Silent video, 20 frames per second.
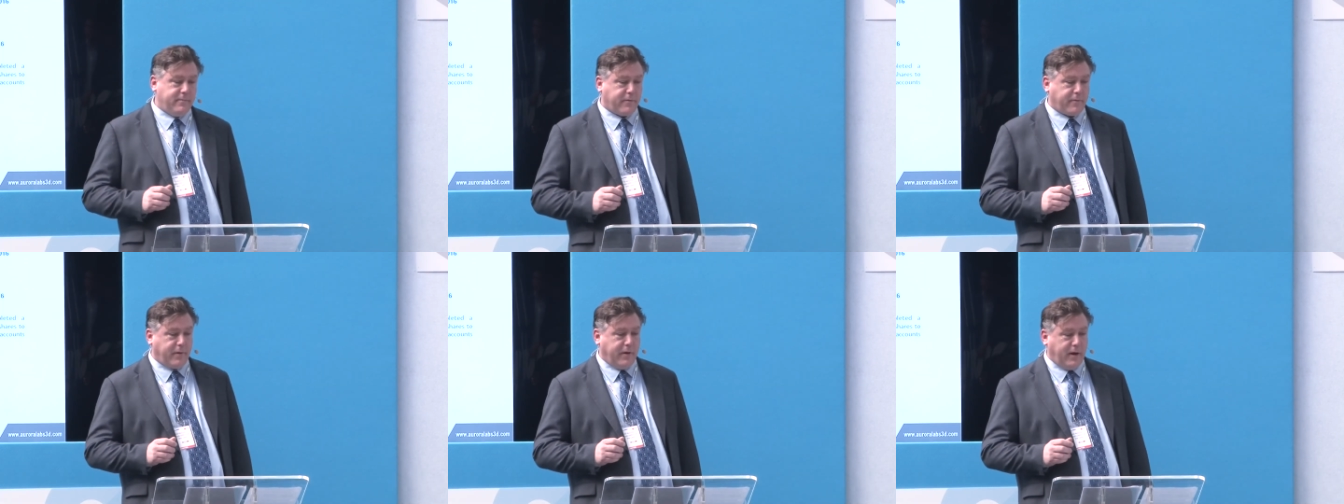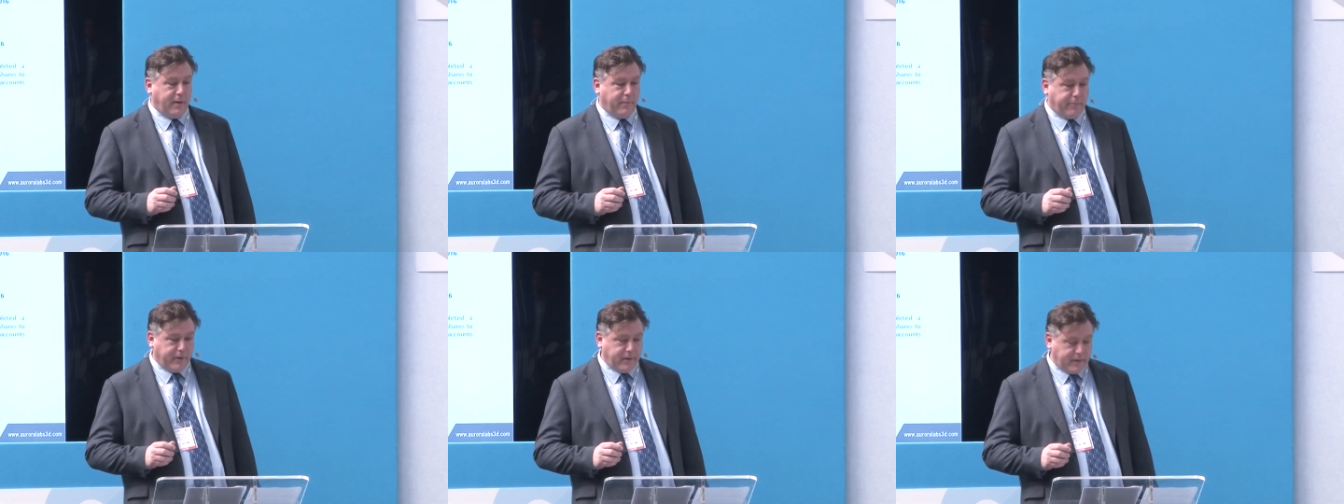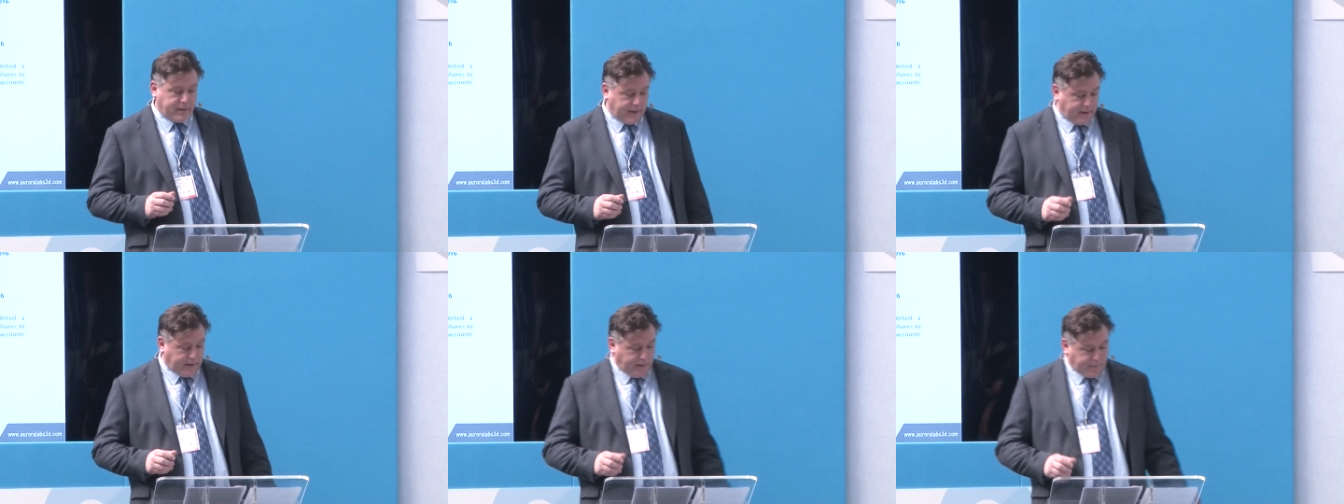3D
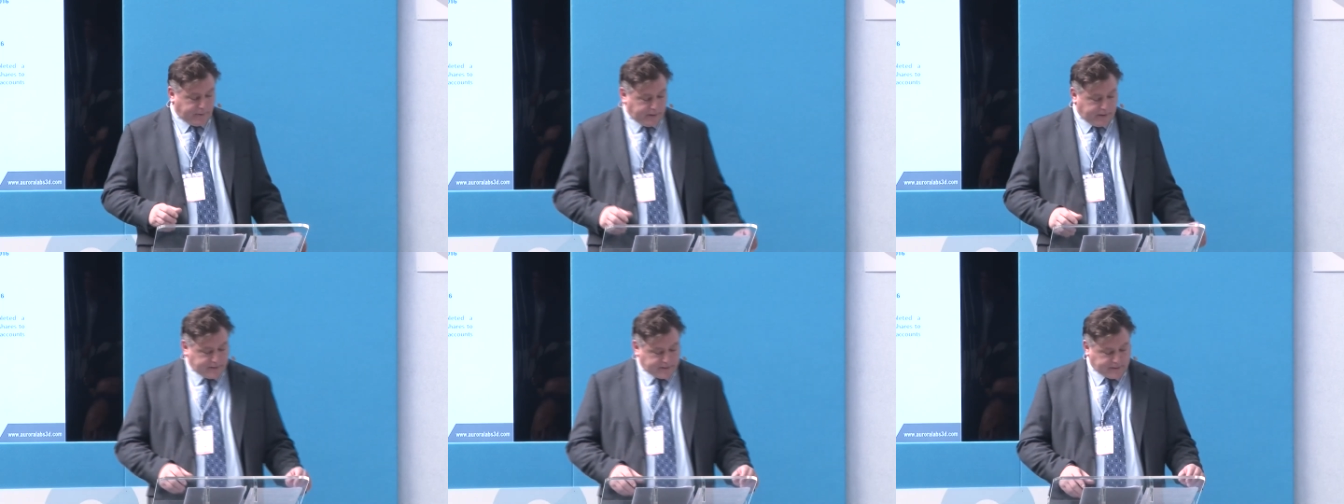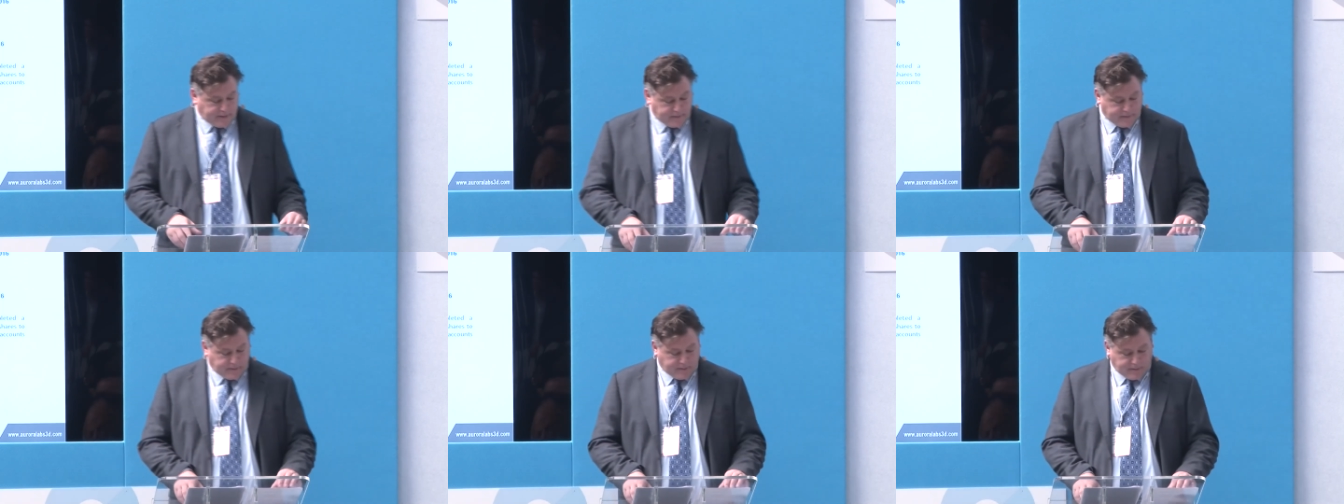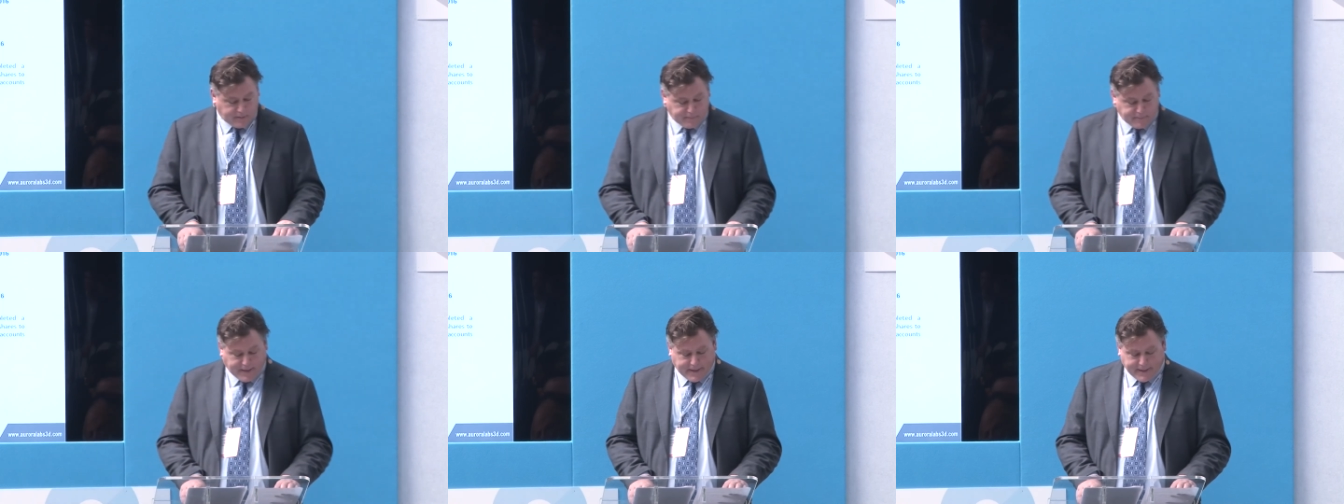printing companies that
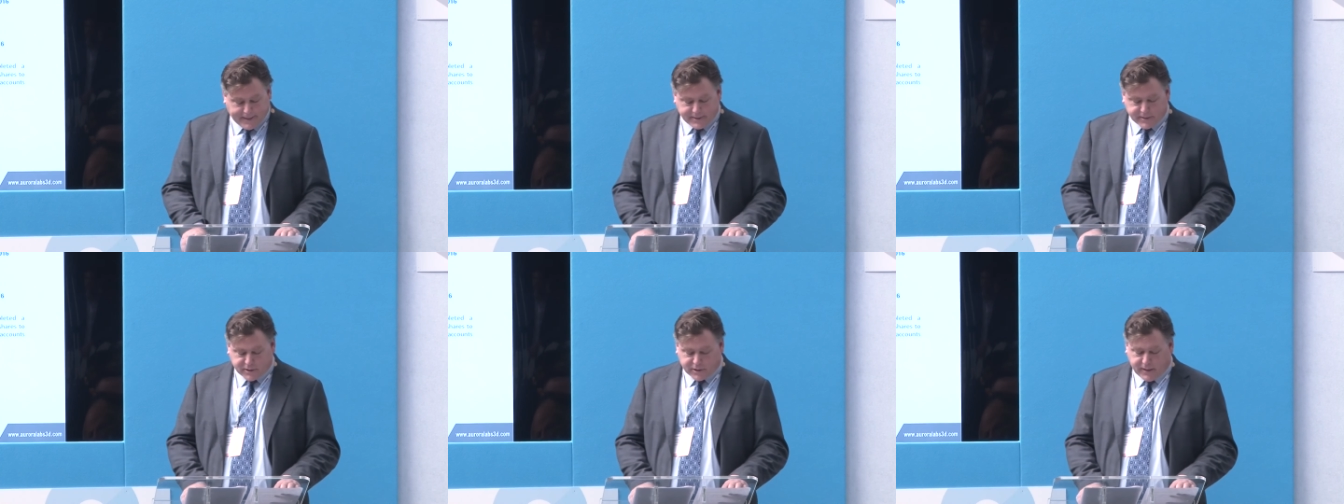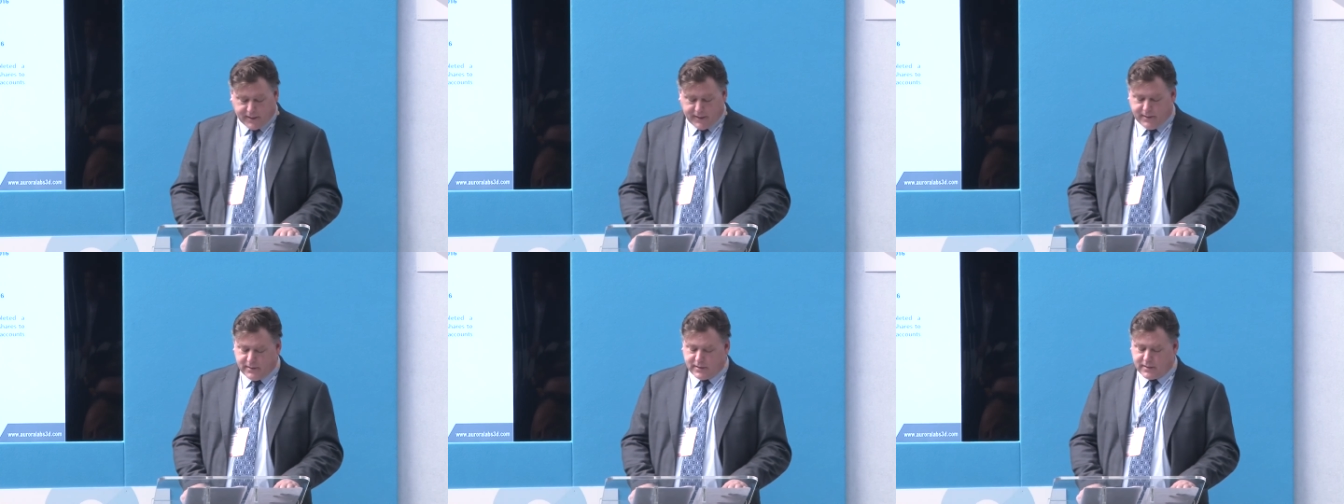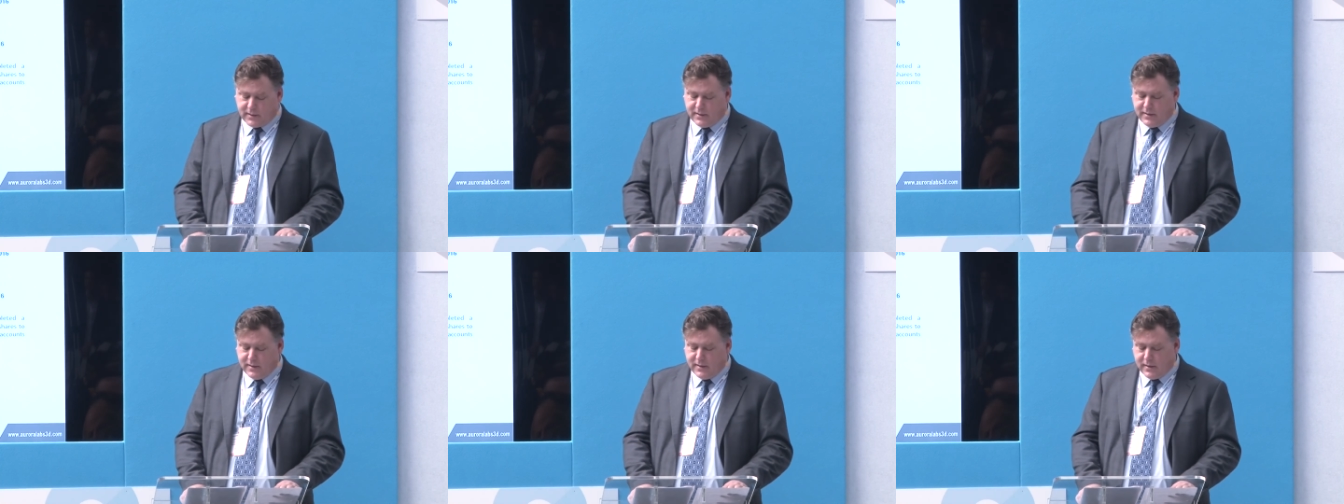the market's changed,